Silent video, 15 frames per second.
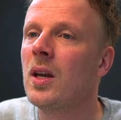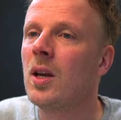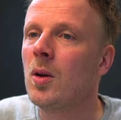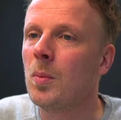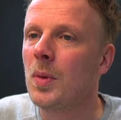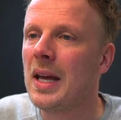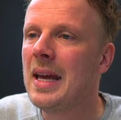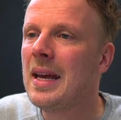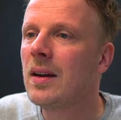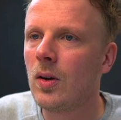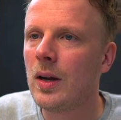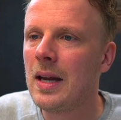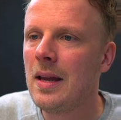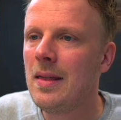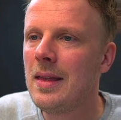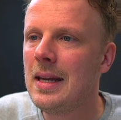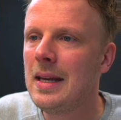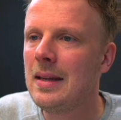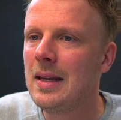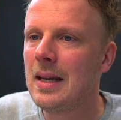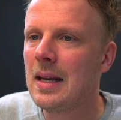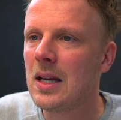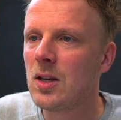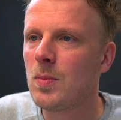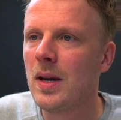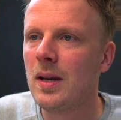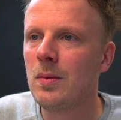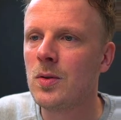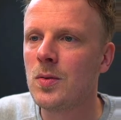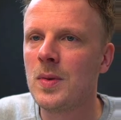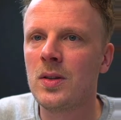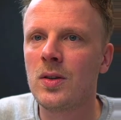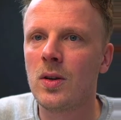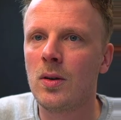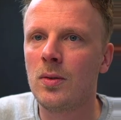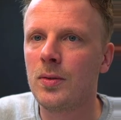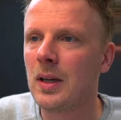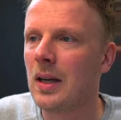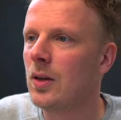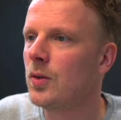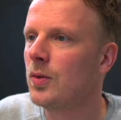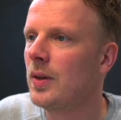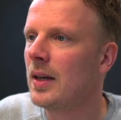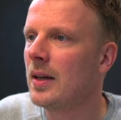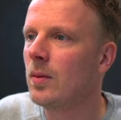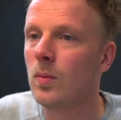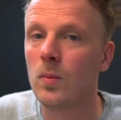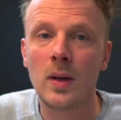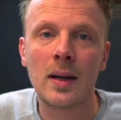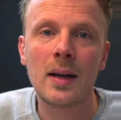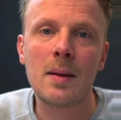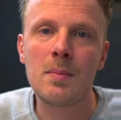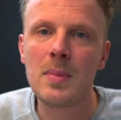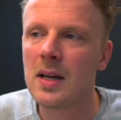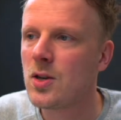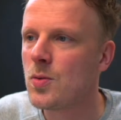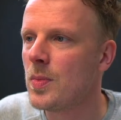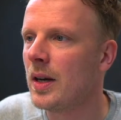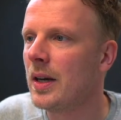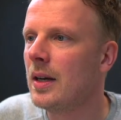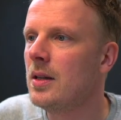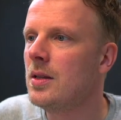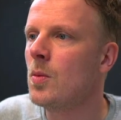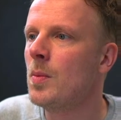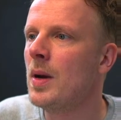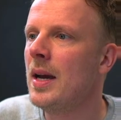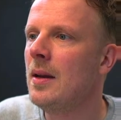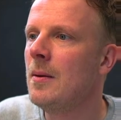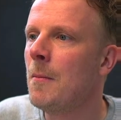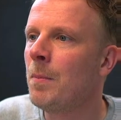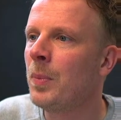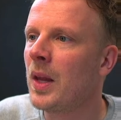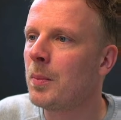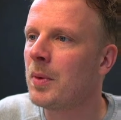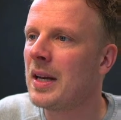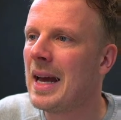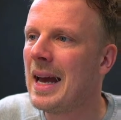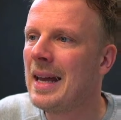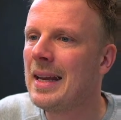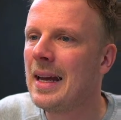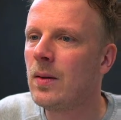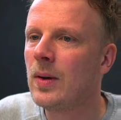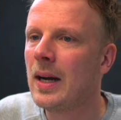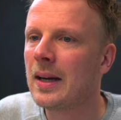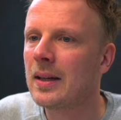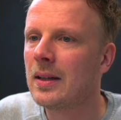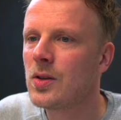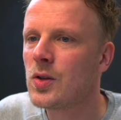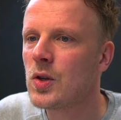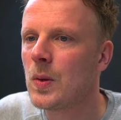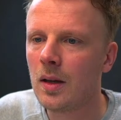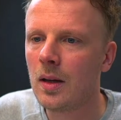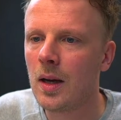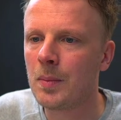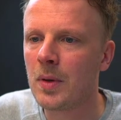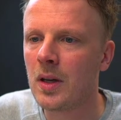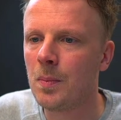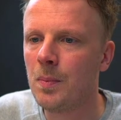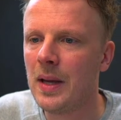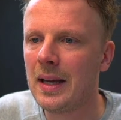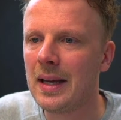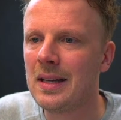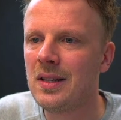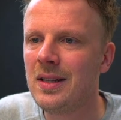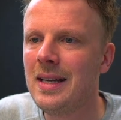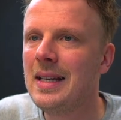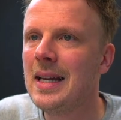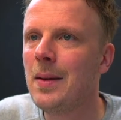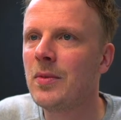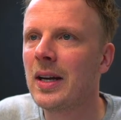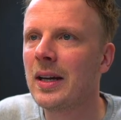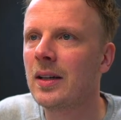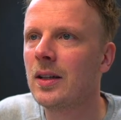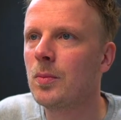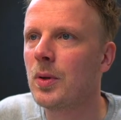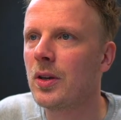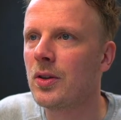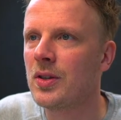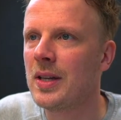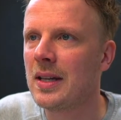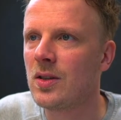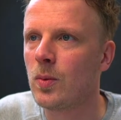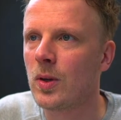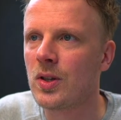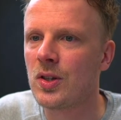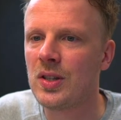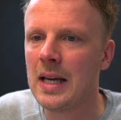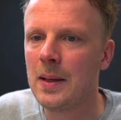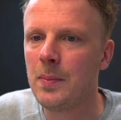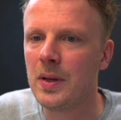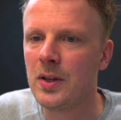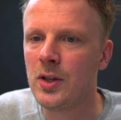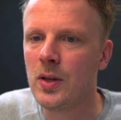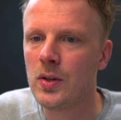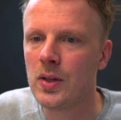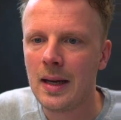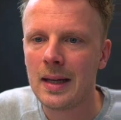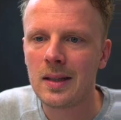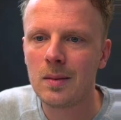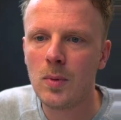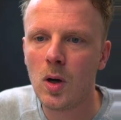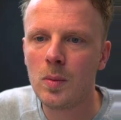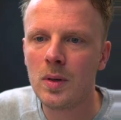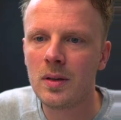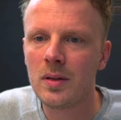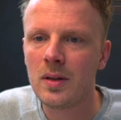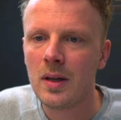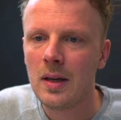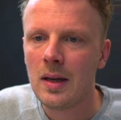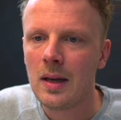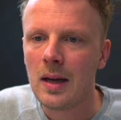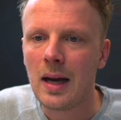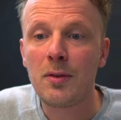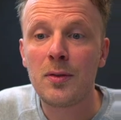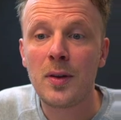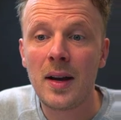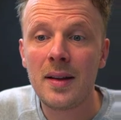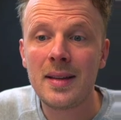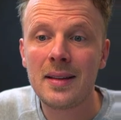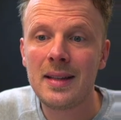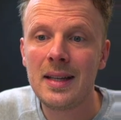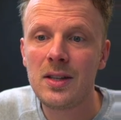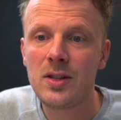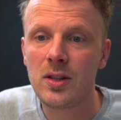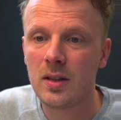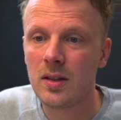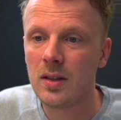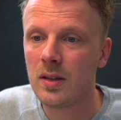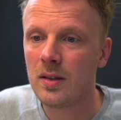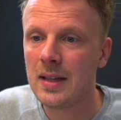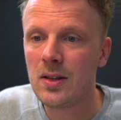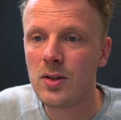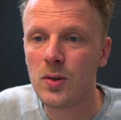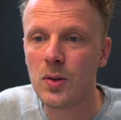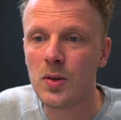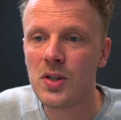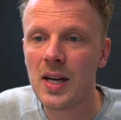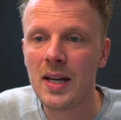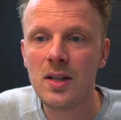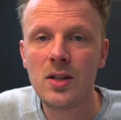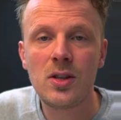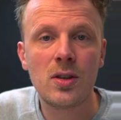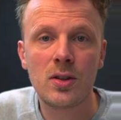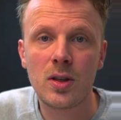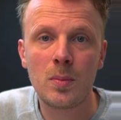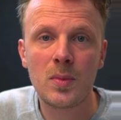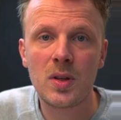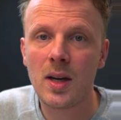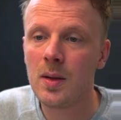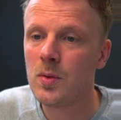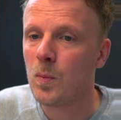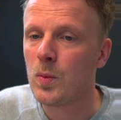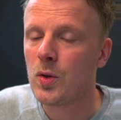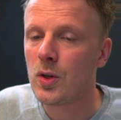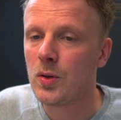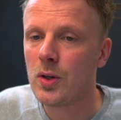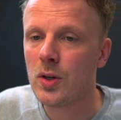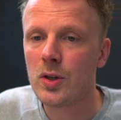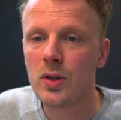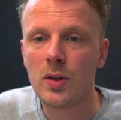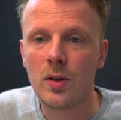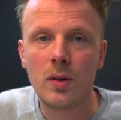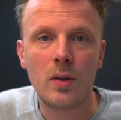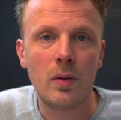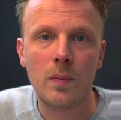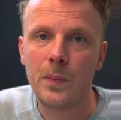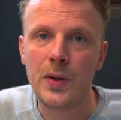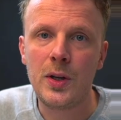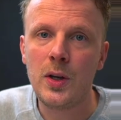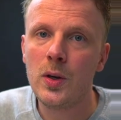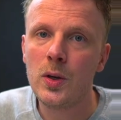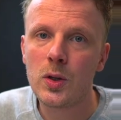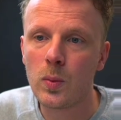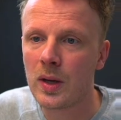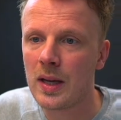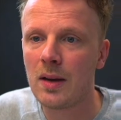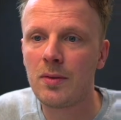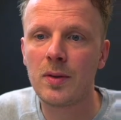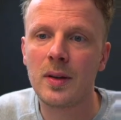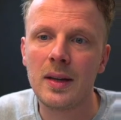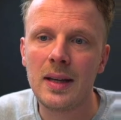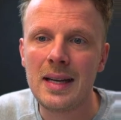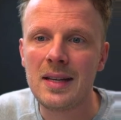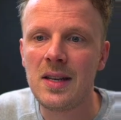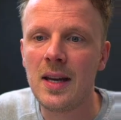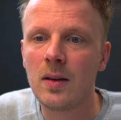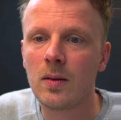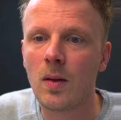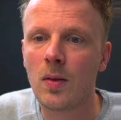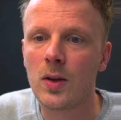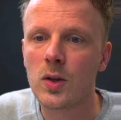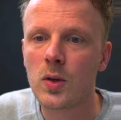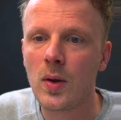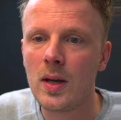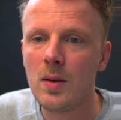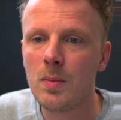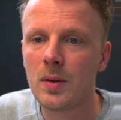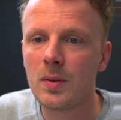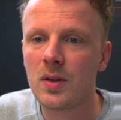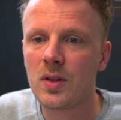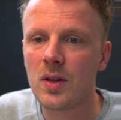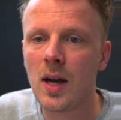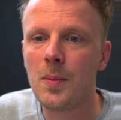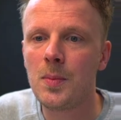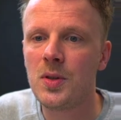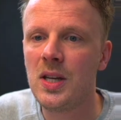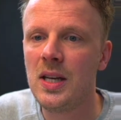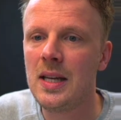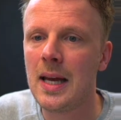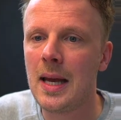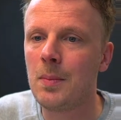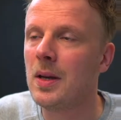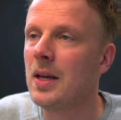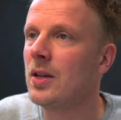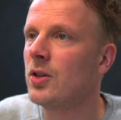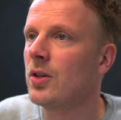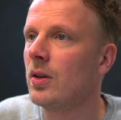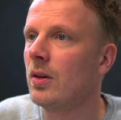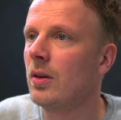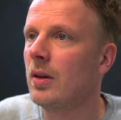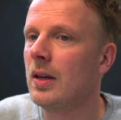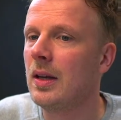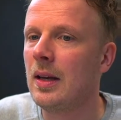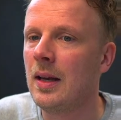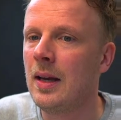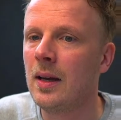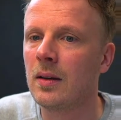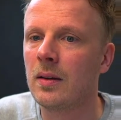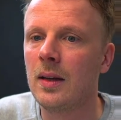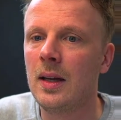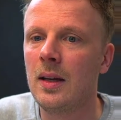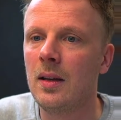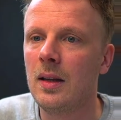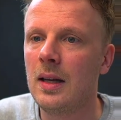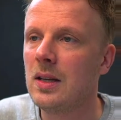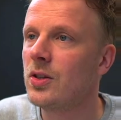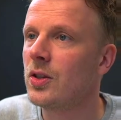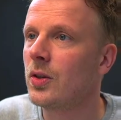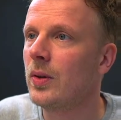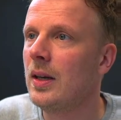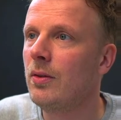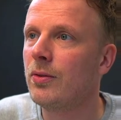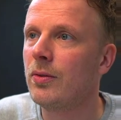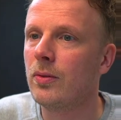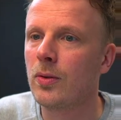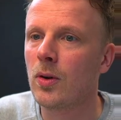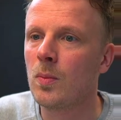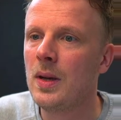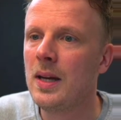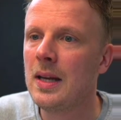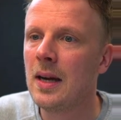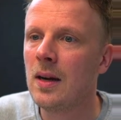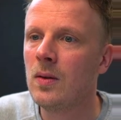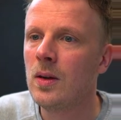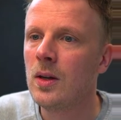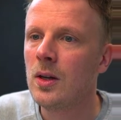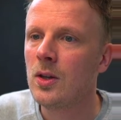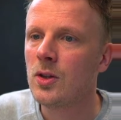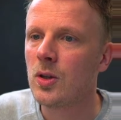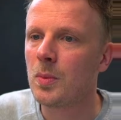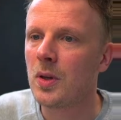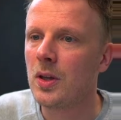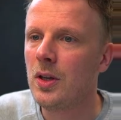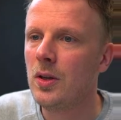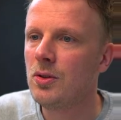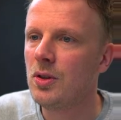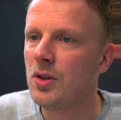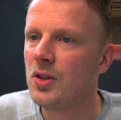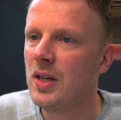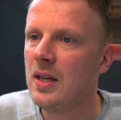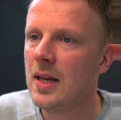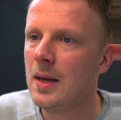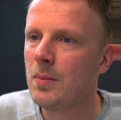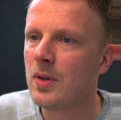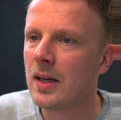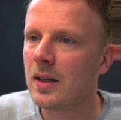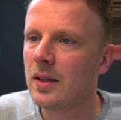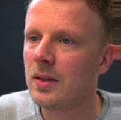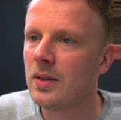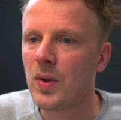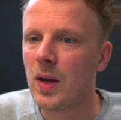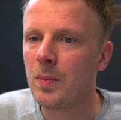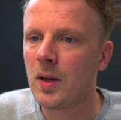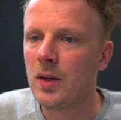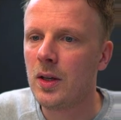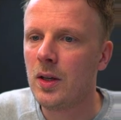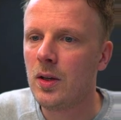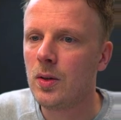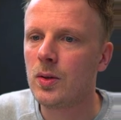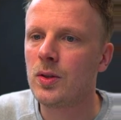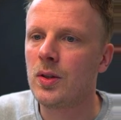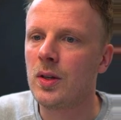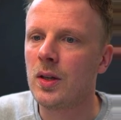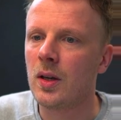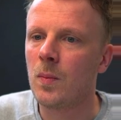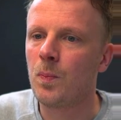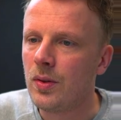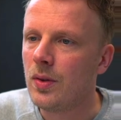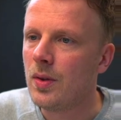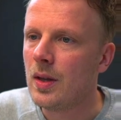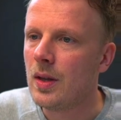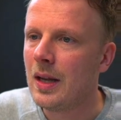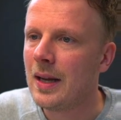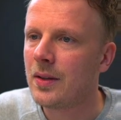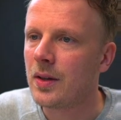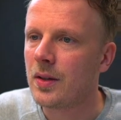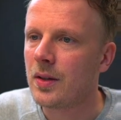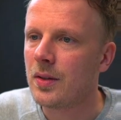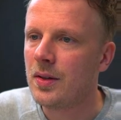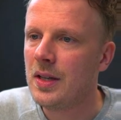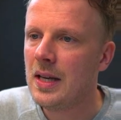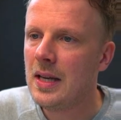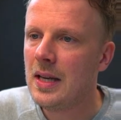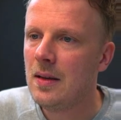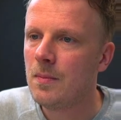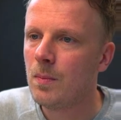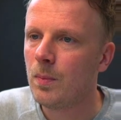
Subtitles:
But here in the DNS management of Cloudflare, where I manage my domain, I'm going to add a record. I'm going to pick a CNAME record because that's what Stape is using at the moment. I find that this tends to change sometimes, so just use whatever is here on the screen, but type CNAME is here in this screen for me now. So I'm going to use the CNAME record. I'm going to use the letter D.